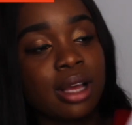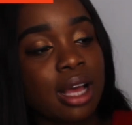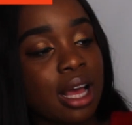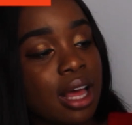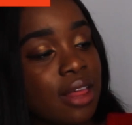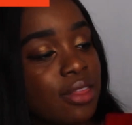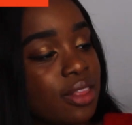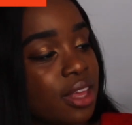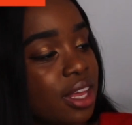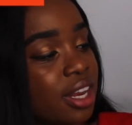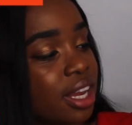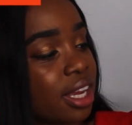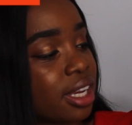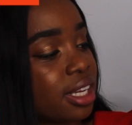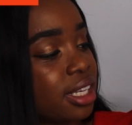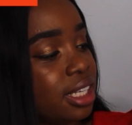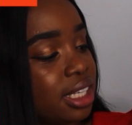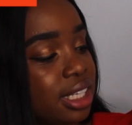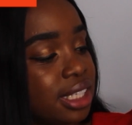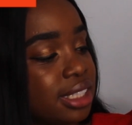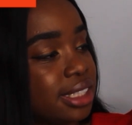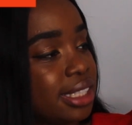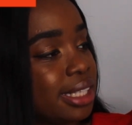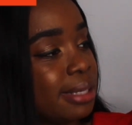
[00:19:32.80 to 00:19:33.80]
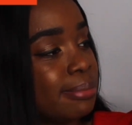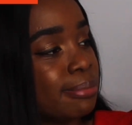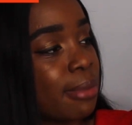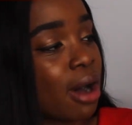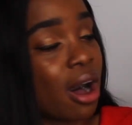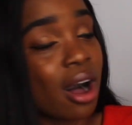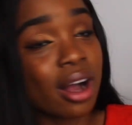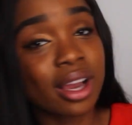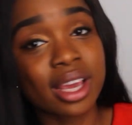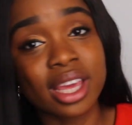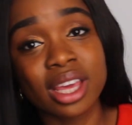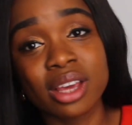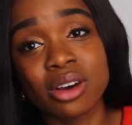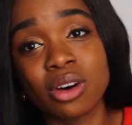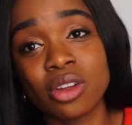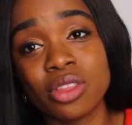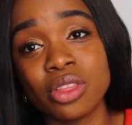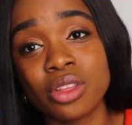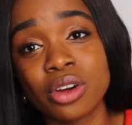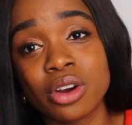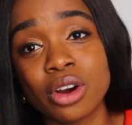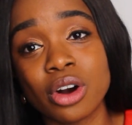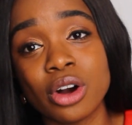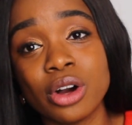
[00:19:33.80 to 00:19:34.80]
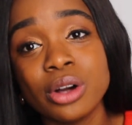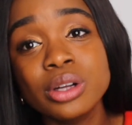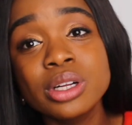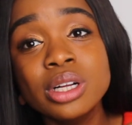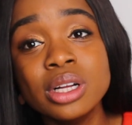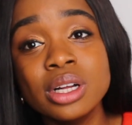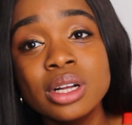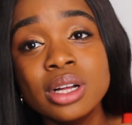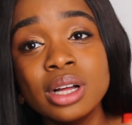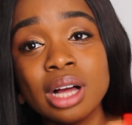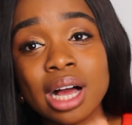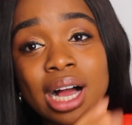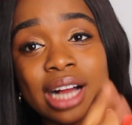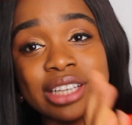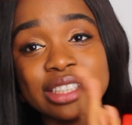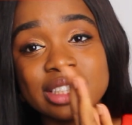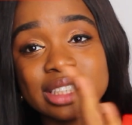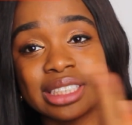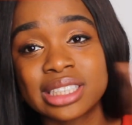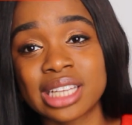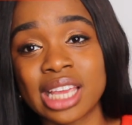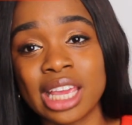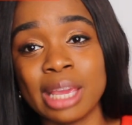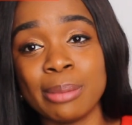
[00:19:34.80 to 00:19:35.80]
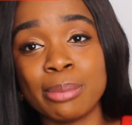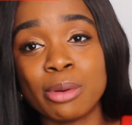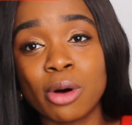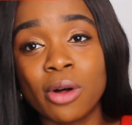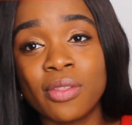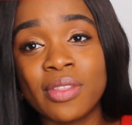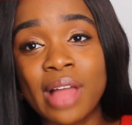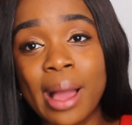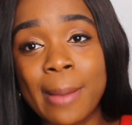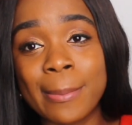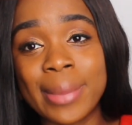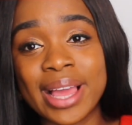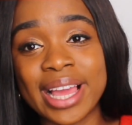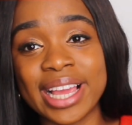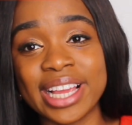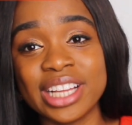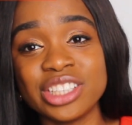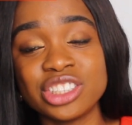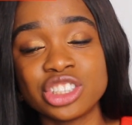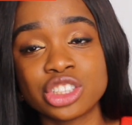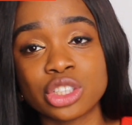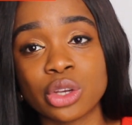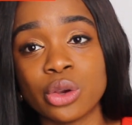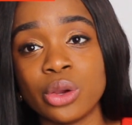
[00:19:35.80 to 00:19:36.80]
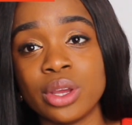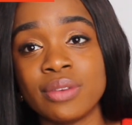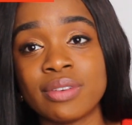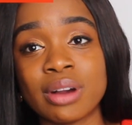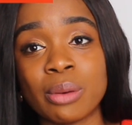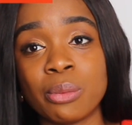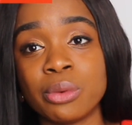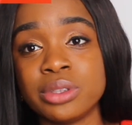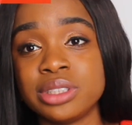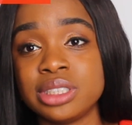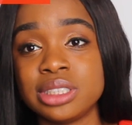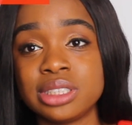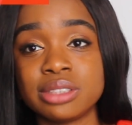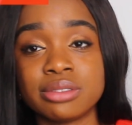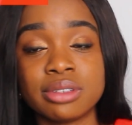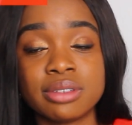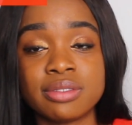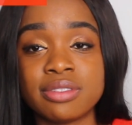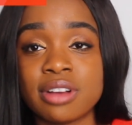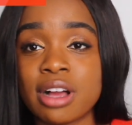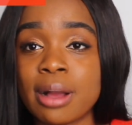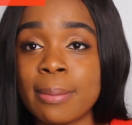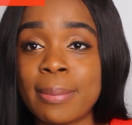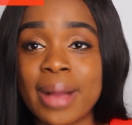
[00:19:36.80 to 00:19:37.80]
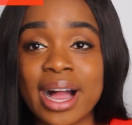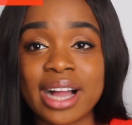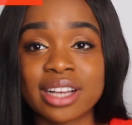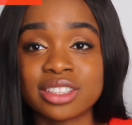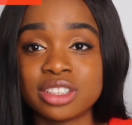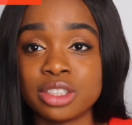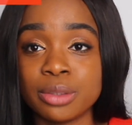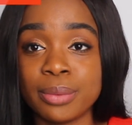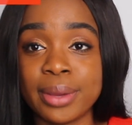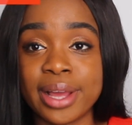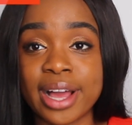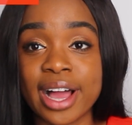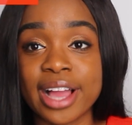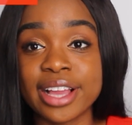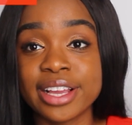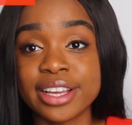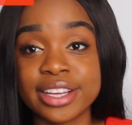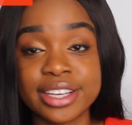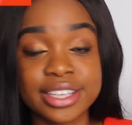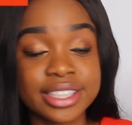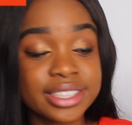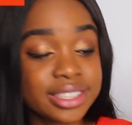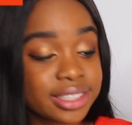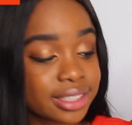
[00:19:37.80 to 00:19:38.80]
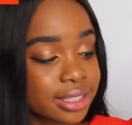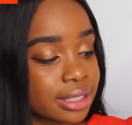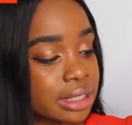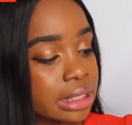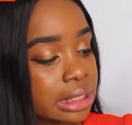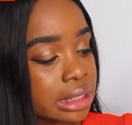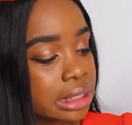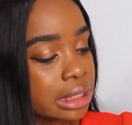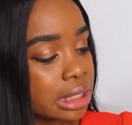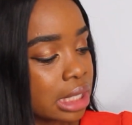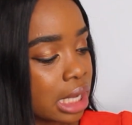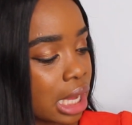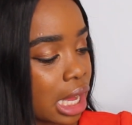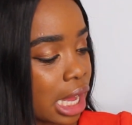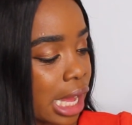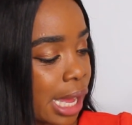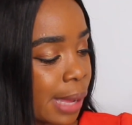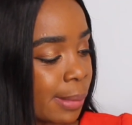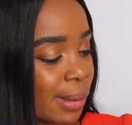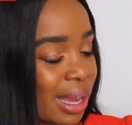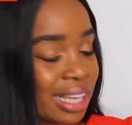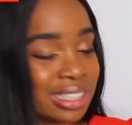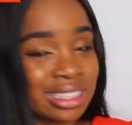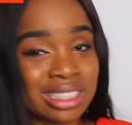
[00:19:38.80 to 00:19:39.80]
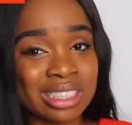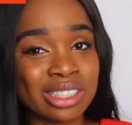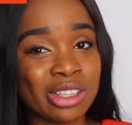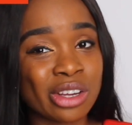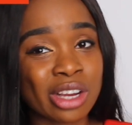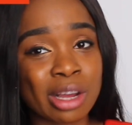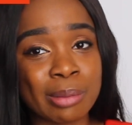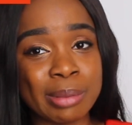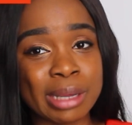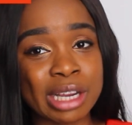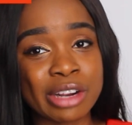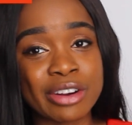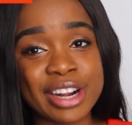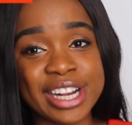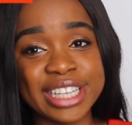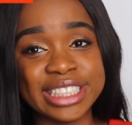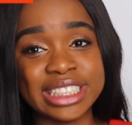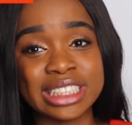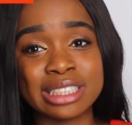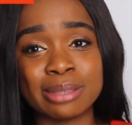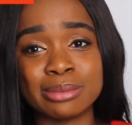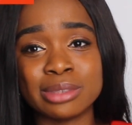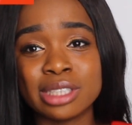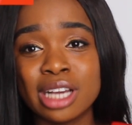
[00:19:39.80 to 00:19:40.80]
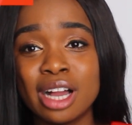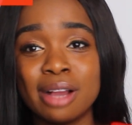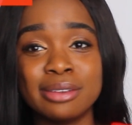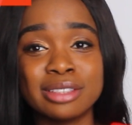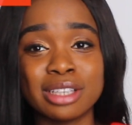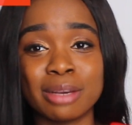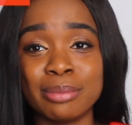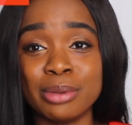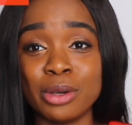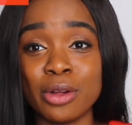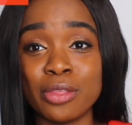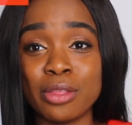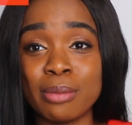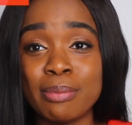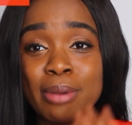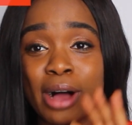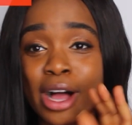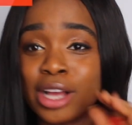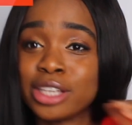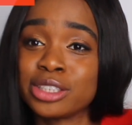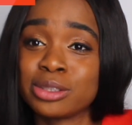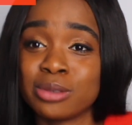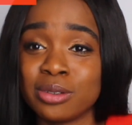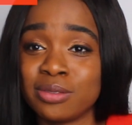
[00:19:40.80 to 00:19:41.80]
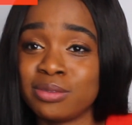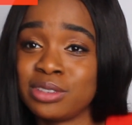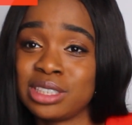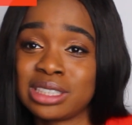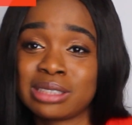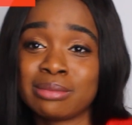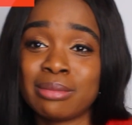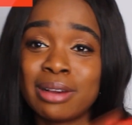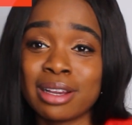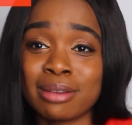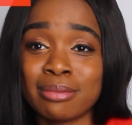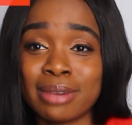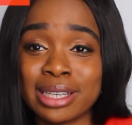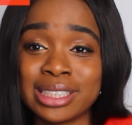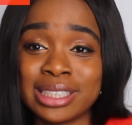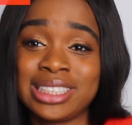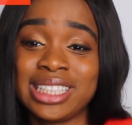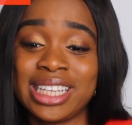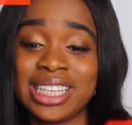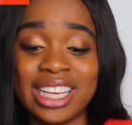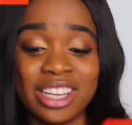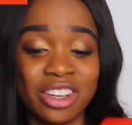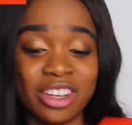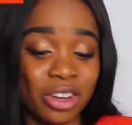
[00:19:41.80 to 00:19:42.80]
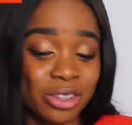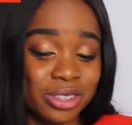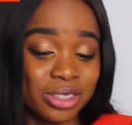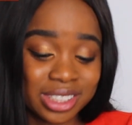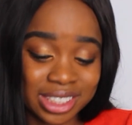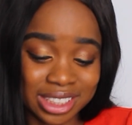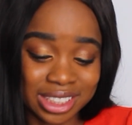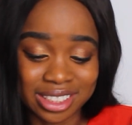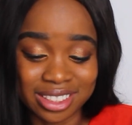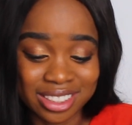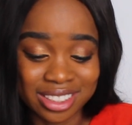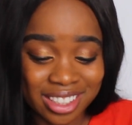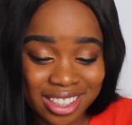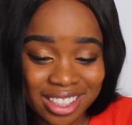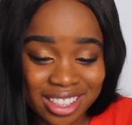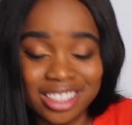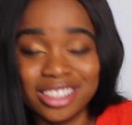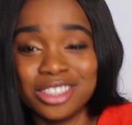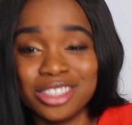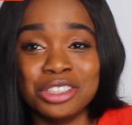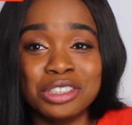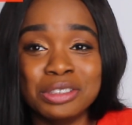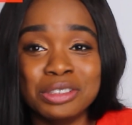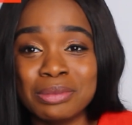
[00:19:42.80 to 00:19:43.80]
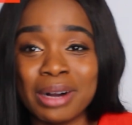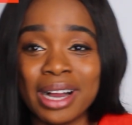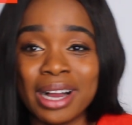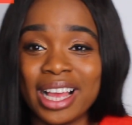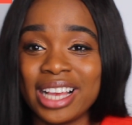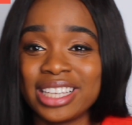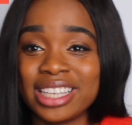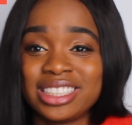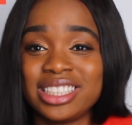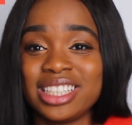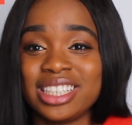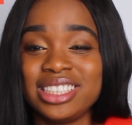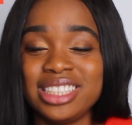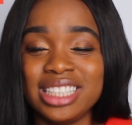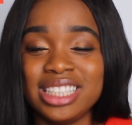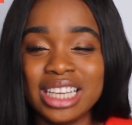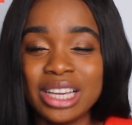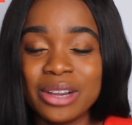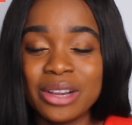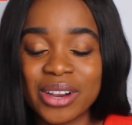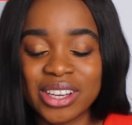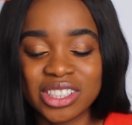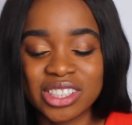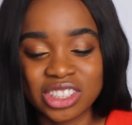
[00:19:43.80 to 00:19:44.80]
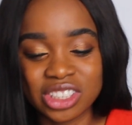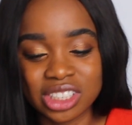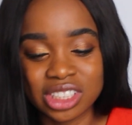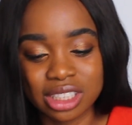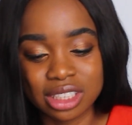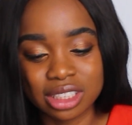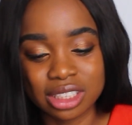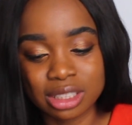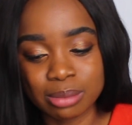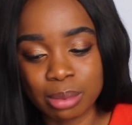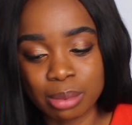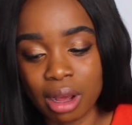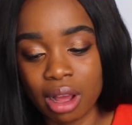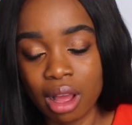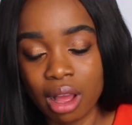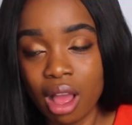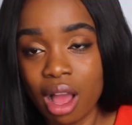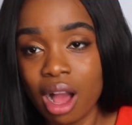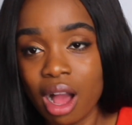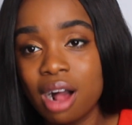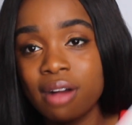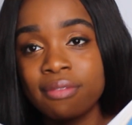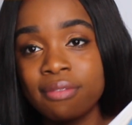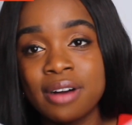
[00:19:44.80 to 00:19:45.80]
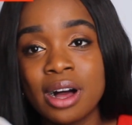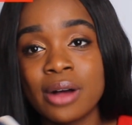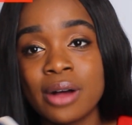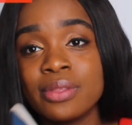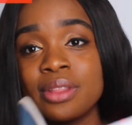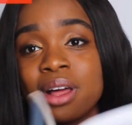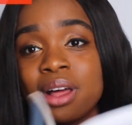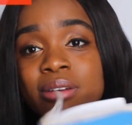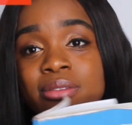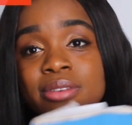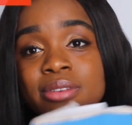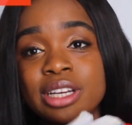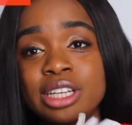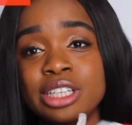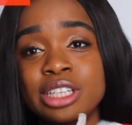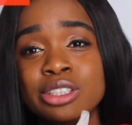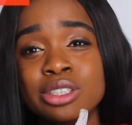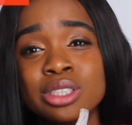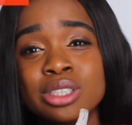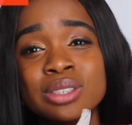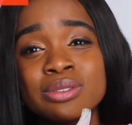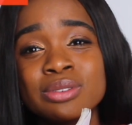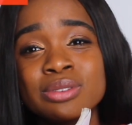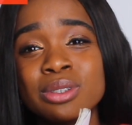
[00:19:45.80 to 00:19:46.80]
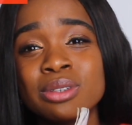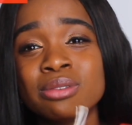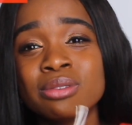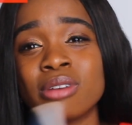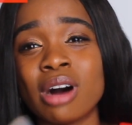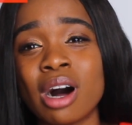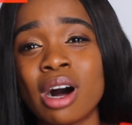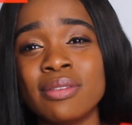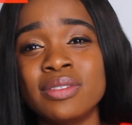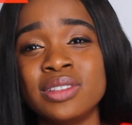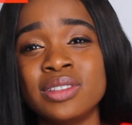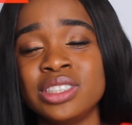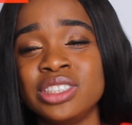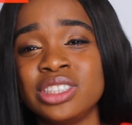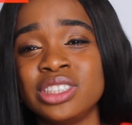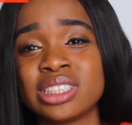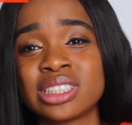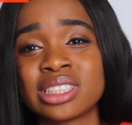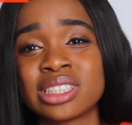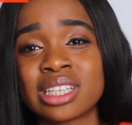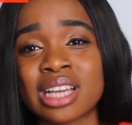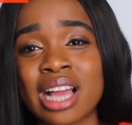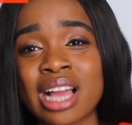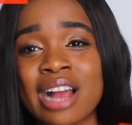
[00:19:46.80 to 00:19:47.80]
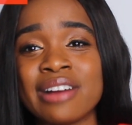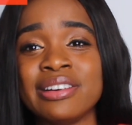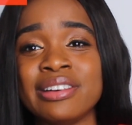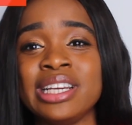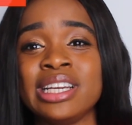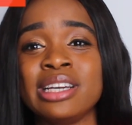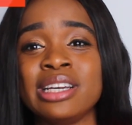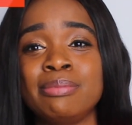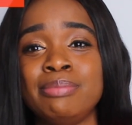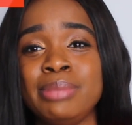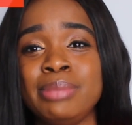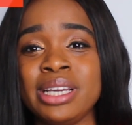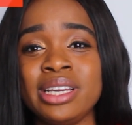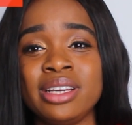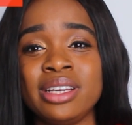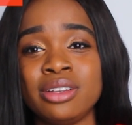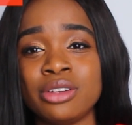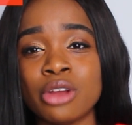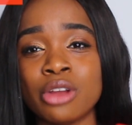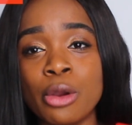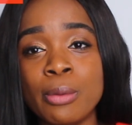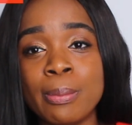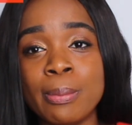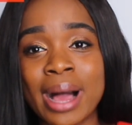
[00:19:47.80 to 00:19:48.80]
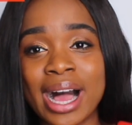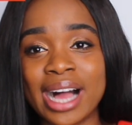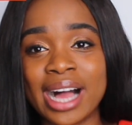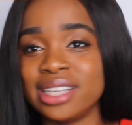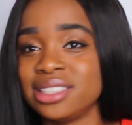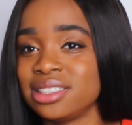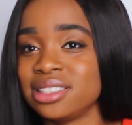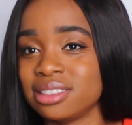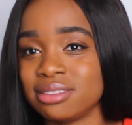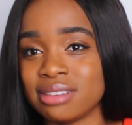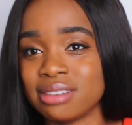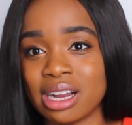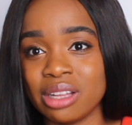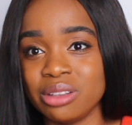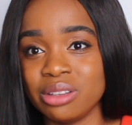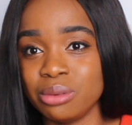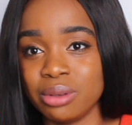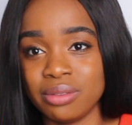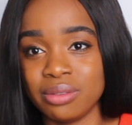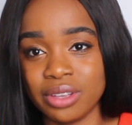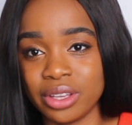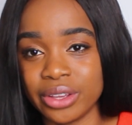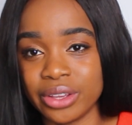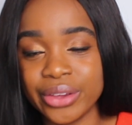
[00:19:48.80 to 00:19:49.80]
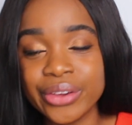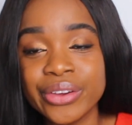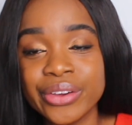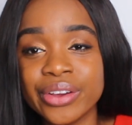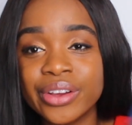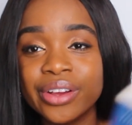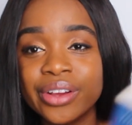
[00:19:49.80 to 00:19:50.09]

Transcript: and then I could easily mark it on the go and just keep it on that page. So if I wanted to refer back to it, I could. I did look a bit crazy sometimes. I'll be on the bus with just like my sticky notes and doing my SJT questions, but I found that really useful rather than just carrying a big notepad around with you.